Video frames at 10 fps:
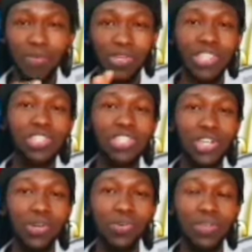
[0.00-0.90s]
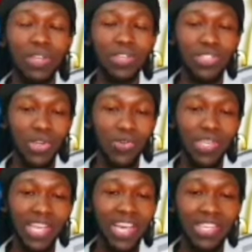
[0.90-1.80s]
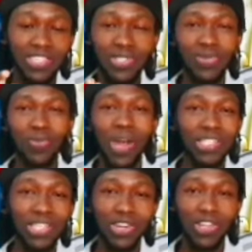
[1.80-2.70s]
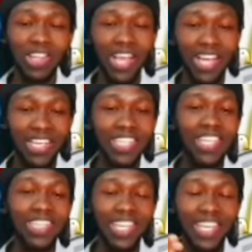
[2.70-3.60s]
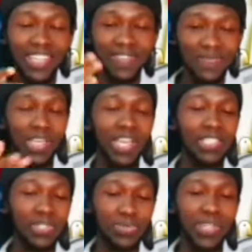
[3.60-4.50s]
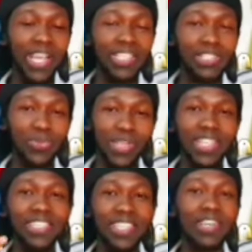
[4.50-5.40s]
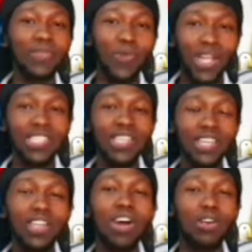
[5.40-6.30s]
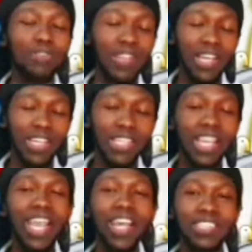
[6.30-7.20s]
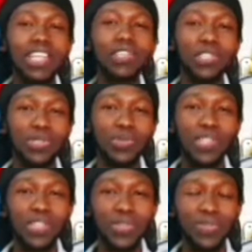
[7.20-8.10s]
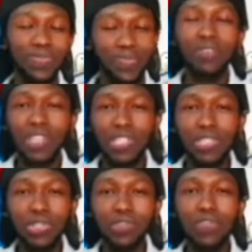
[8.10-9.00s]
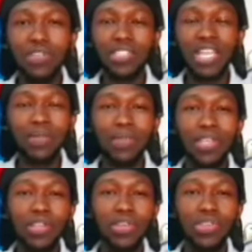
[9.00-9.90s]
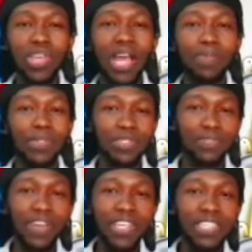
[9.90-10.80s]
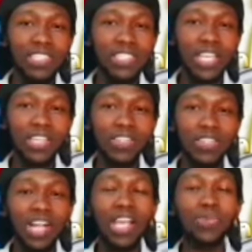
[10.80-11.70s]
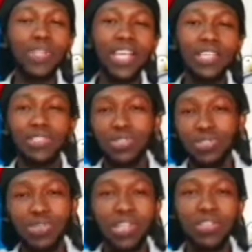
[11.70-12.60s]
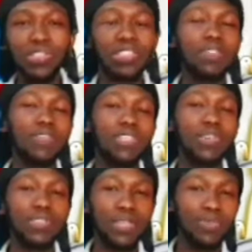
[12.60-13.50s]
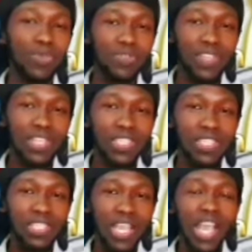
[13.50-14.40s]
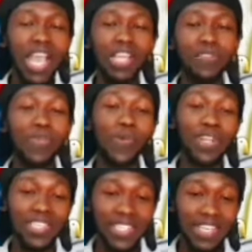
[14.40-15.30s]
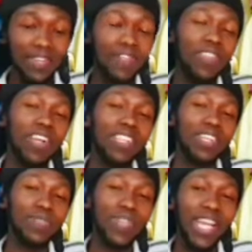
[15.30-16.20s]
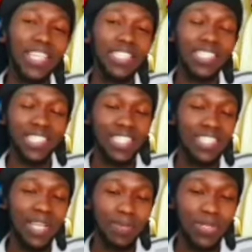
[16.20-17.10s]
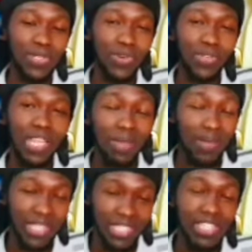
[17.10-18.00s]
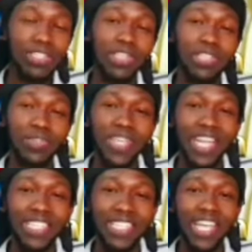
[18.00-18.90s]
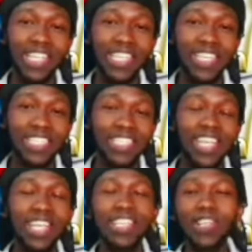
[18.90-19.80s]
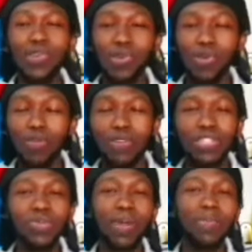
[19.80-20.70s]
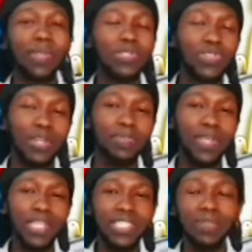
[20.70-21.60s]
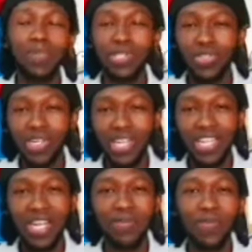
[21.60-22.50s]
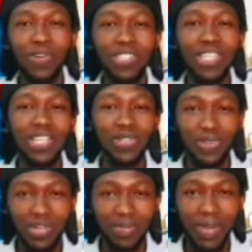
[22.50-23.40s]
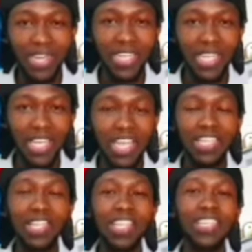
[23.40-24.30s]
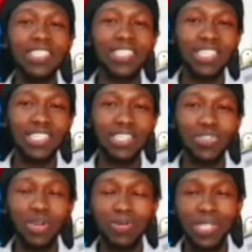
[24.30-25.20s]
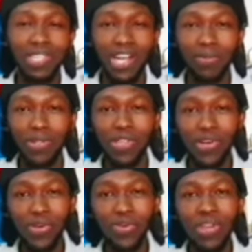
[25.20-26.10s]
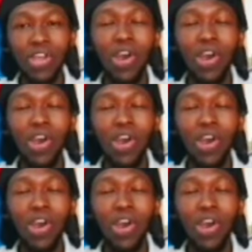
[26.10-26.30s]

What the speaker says: for this show. So you gotta just watch it online and then you get to react to it instead of watching it offline as I usually do. If this is your first time here, you happen to find this channel, I react to trailers, TV shows, and movies. And if you want to see the full uncut reaction to this episode, because these are the reaction highlights, then go over to my Patreon page at patreon.com/coreharmonic. The link is in the description down below.